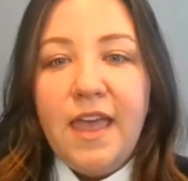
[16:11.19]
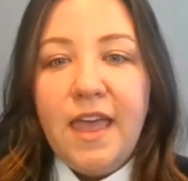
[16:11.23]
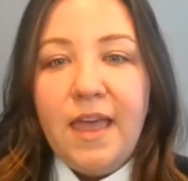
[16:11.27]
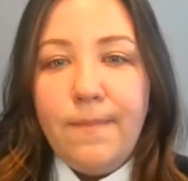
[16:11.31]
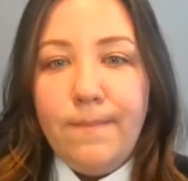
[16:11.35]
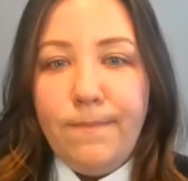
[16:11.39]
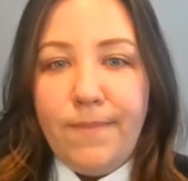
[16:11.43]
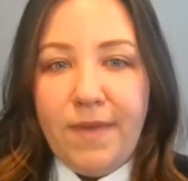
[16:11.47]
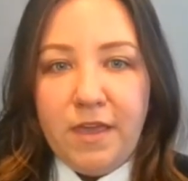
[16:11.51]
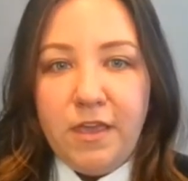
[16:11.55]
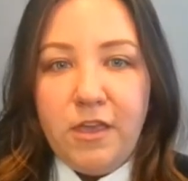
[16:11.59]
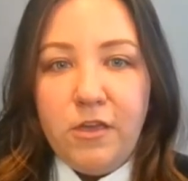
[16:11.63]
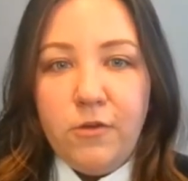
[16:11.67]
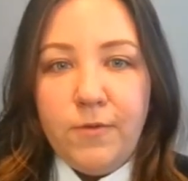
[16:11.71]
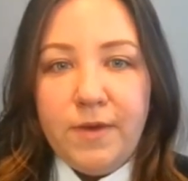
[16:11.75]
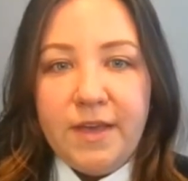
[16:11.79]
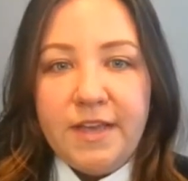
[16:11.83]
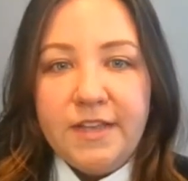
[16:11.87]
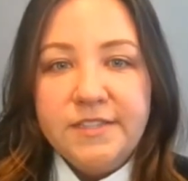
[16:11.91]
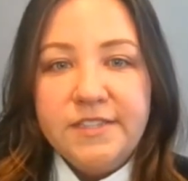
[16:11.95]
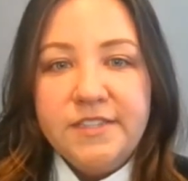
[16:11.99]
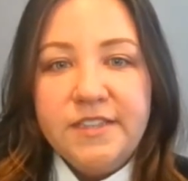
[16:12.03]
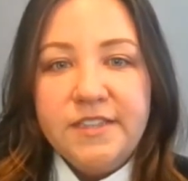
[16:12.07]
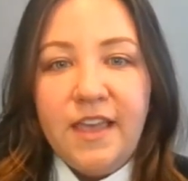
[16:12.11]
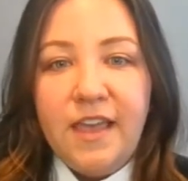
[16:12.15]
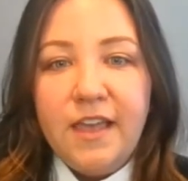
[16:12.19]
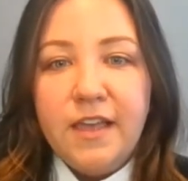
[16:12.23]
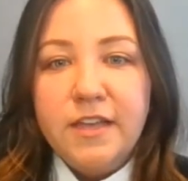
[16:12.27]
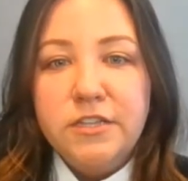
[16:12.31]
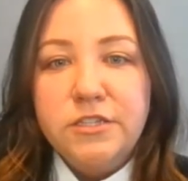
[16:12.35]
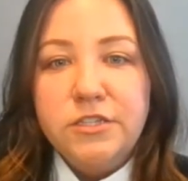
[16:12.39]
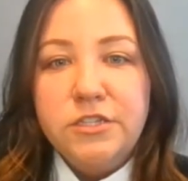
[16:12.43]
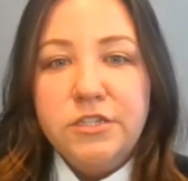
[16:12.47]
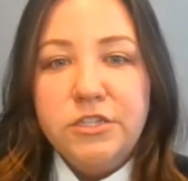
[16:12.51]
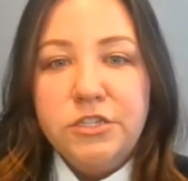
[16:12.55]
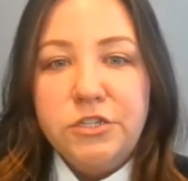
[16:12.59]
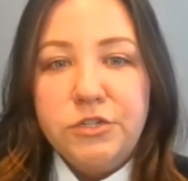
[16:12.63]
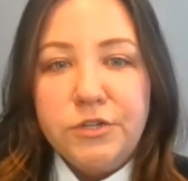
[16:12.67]
ambiguous and
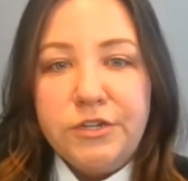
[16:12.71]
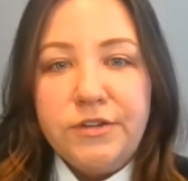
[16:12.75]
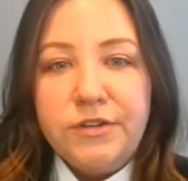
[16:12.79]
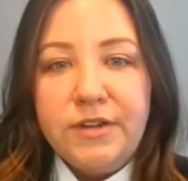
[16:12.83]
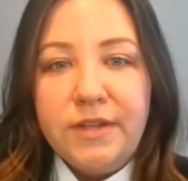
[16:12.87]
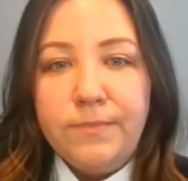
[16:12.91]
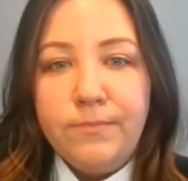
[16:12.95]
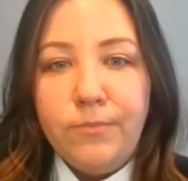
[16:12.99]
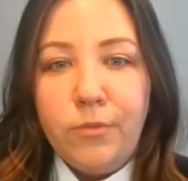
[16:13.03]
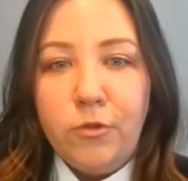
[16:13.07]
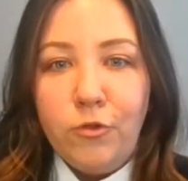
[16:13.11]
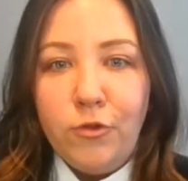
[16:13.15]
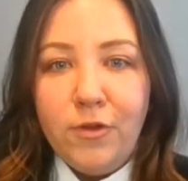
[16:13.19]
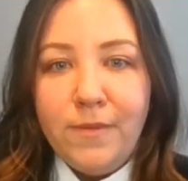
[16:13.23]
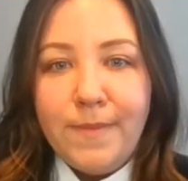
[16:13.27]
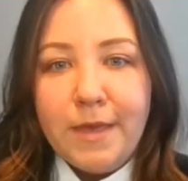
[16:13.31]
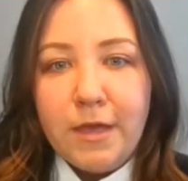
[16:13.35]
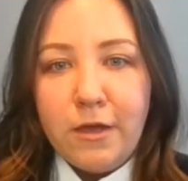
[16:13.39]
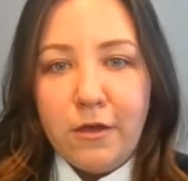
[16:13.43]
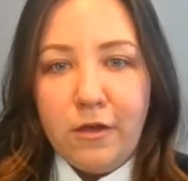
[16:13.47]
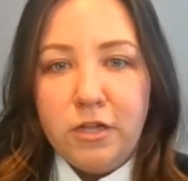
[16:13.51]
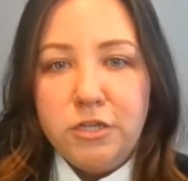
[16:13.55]
construed employment